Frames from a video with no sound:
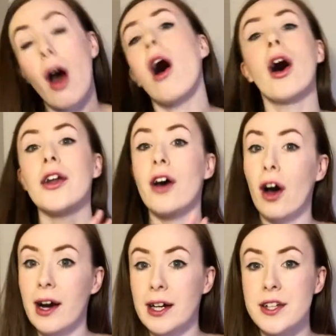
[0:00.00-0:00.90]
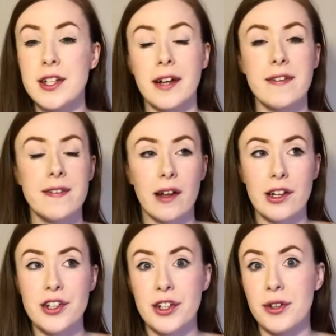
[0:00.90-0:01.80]
on art and
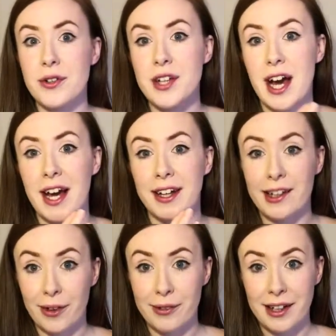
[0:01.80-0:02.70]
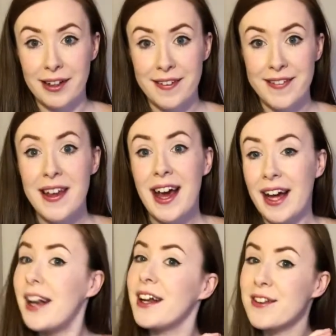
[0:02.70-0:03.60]
solitude and loneliness.
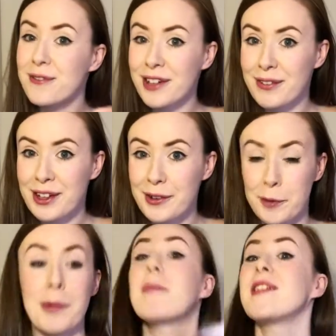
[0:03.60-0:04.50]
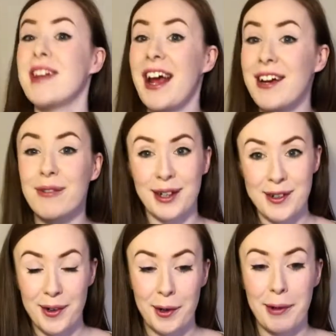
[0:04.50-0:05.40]
And it's really, really good. But today we're going
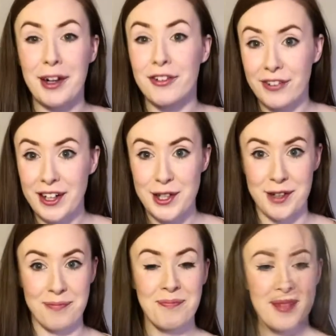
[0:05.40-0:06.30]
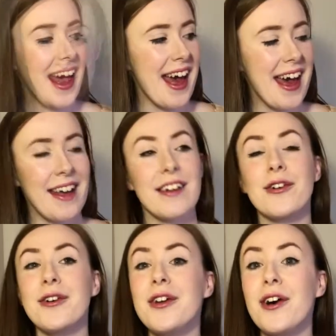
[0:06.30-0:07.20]
to talk about her fiction.
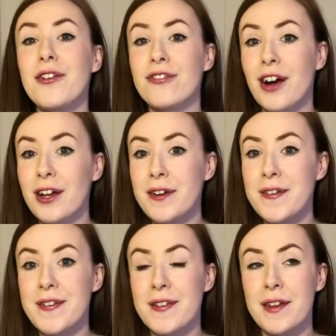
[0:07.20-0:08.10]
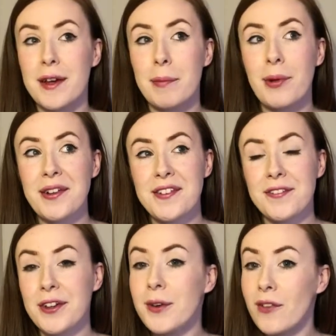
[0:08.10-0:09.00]
Crudo follows the point of
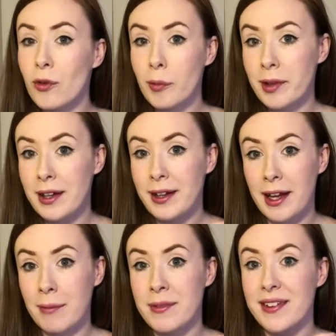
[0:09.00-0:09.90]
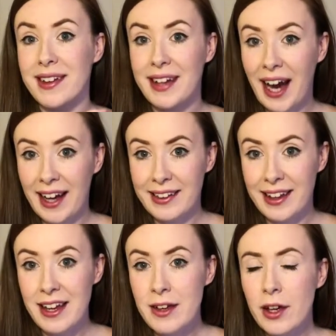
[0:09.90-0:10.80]
view of a woman named
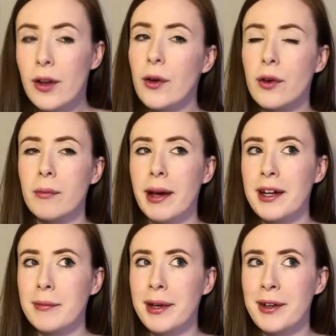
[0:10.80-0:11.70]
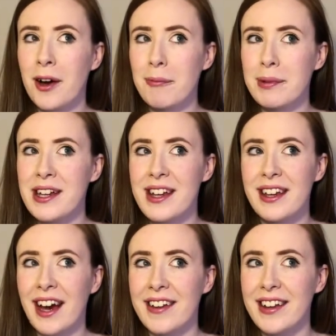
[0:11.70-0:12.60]
Cathy, who may or may not be
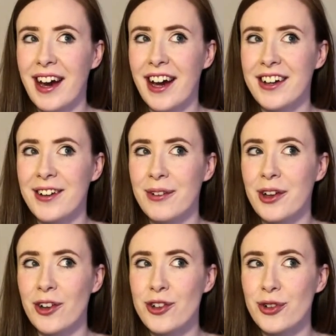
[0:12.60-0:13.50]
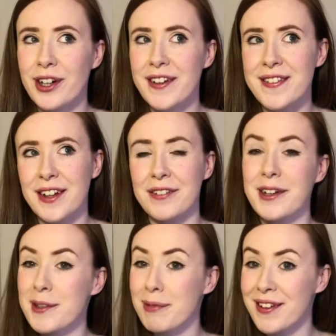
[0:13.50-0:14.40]
Cathy Acker. We're not sure, it's never
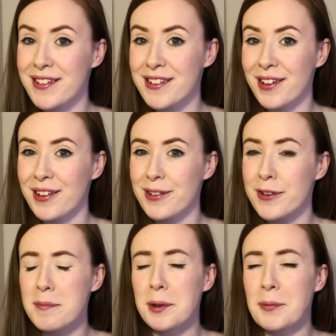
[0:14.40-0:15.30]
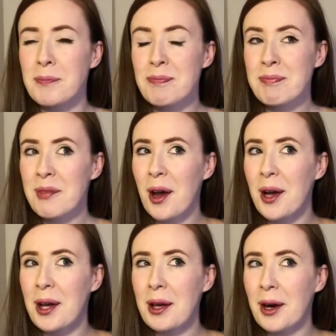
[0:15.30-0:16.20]
expressly told to us, but
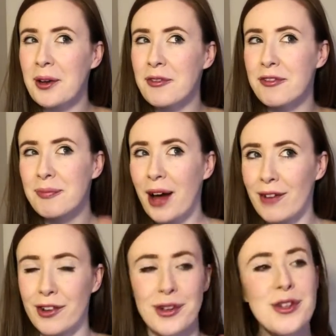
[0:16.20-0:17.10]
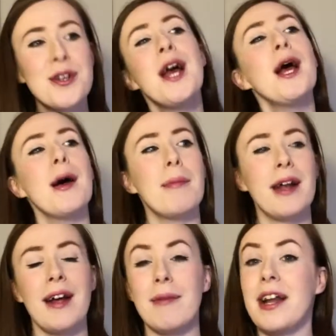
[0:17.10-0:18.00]
I kind of have a hunch.
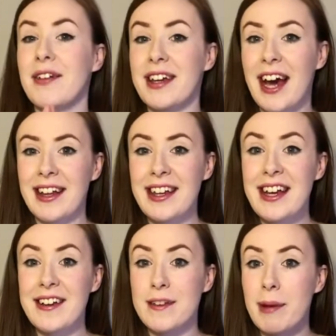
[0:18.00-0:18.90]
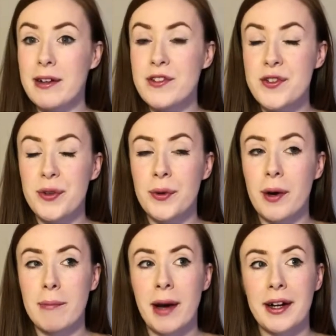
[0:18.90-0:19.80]
But anyway, Cathy is about to
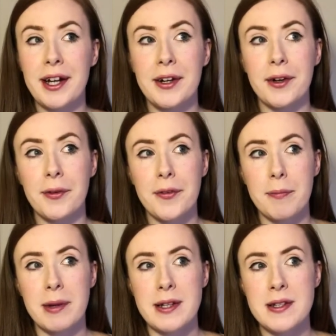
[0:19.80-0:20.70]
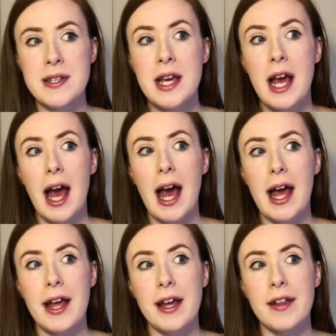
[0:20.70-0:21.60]
marry her husband.
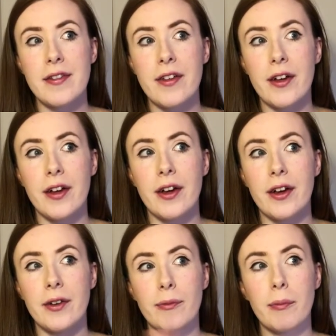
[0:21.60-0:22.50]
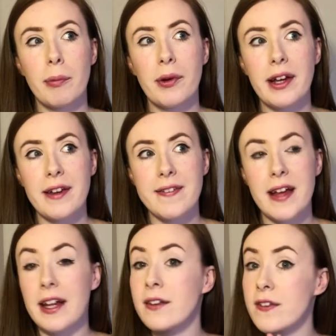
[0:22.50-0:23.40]
The book is
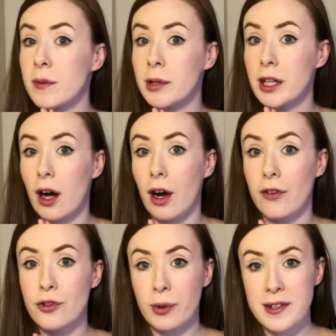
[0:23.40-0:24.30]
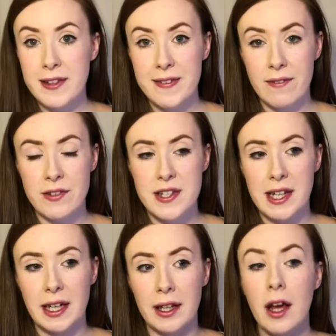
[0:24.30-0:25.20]
set in the summer of
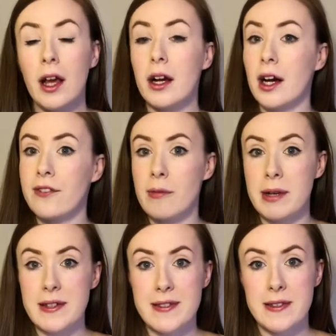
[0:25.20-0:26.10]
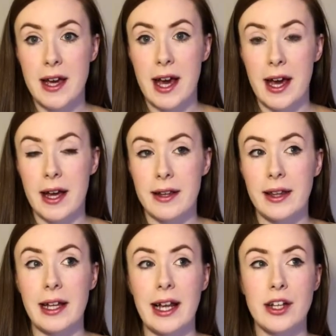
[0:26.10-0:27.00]
2017, kind of amidst
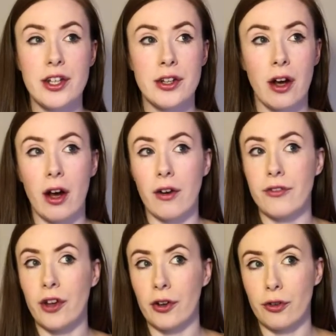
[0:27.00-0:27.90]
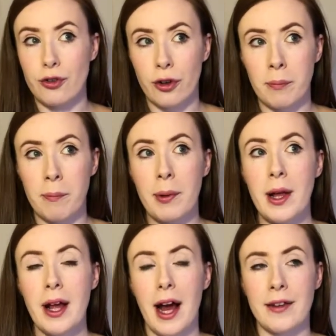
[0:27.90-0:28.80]
the election of Donald Trump
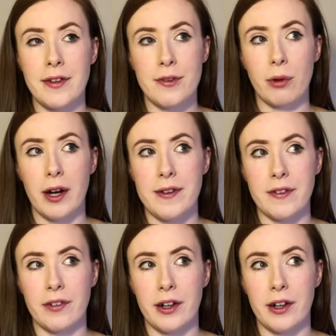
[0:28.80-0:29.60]
and this rise of